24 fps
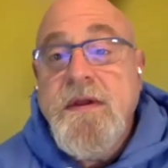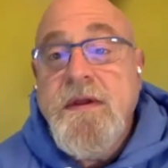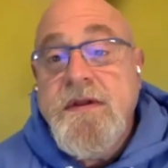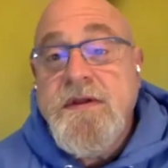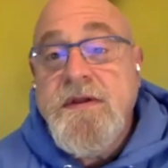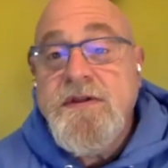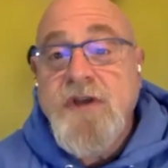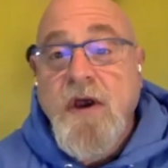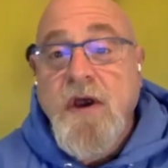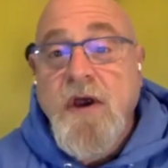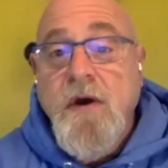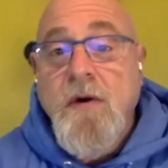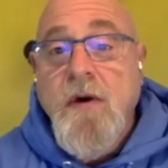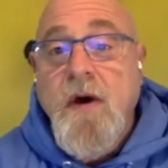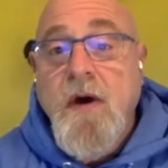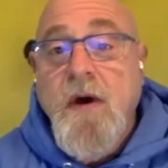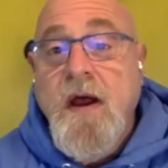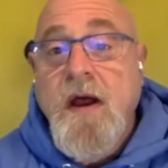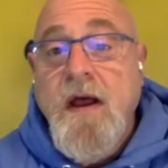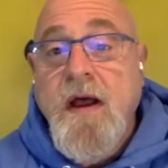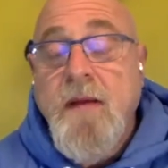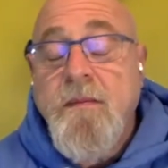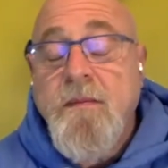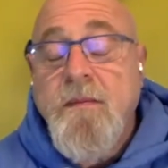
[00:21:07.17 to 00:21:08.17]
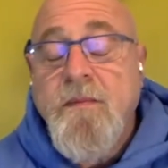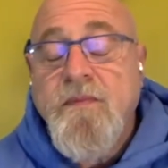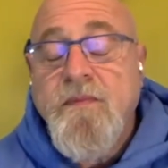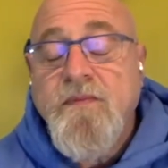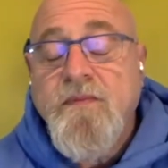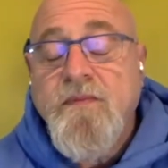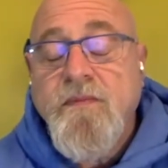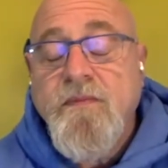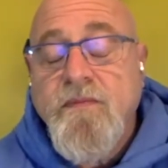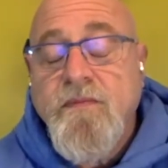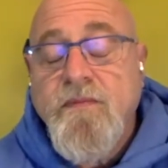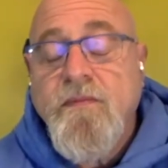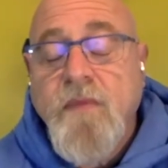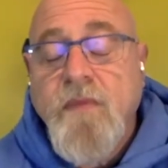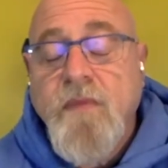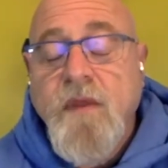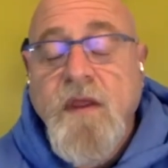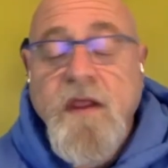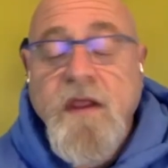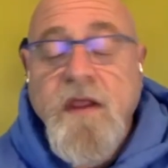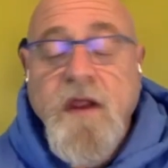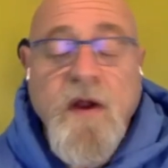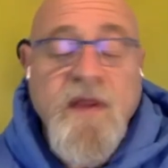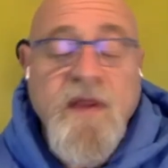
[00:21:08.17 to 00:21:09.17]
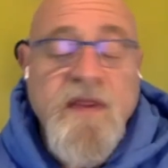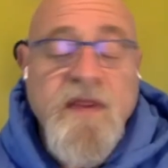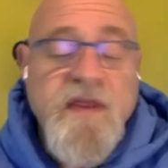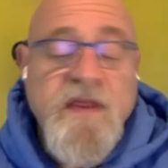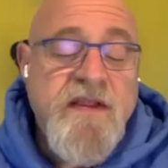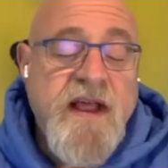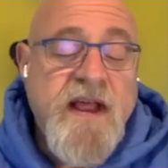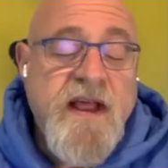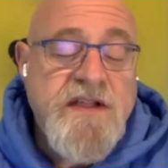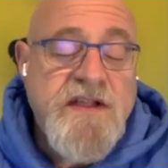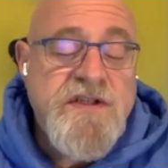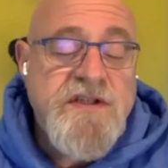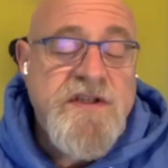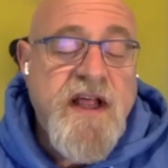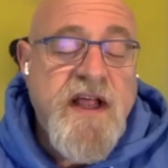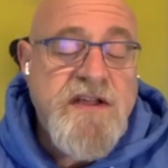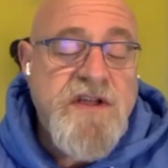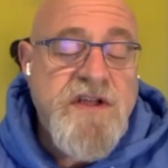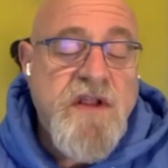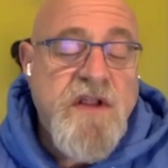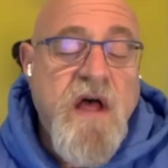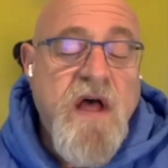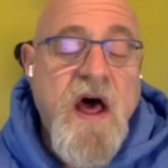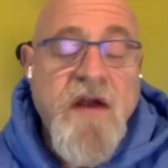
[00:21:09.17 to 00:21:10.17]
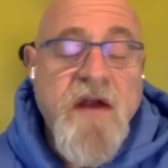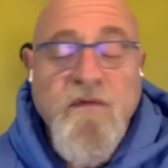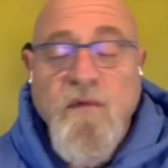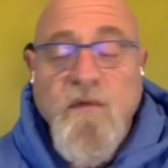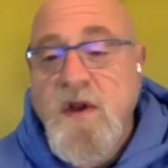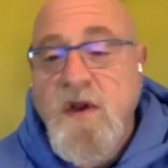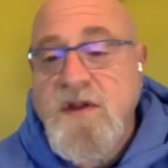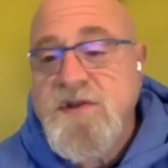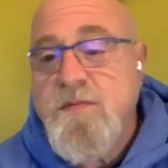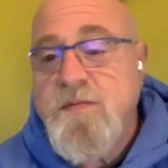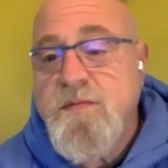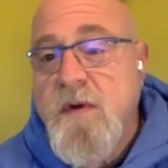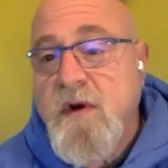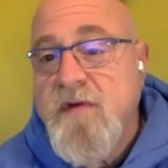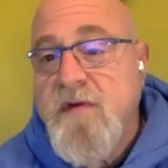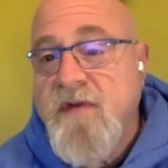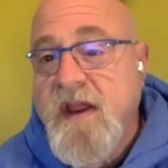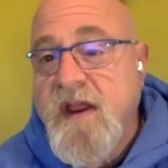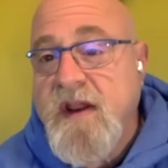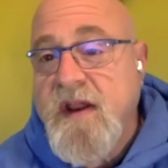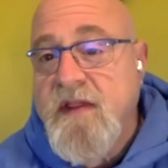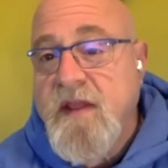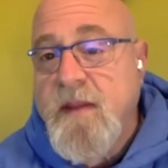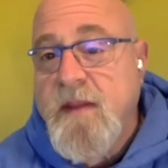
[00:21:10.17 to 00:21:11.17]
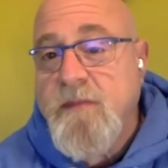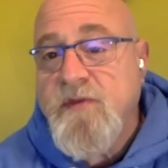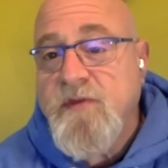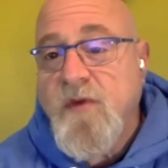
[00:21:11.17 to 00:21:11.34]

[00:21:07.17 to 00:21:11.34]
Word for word: So um, you know, I think that's that's a lot of what's motivating them.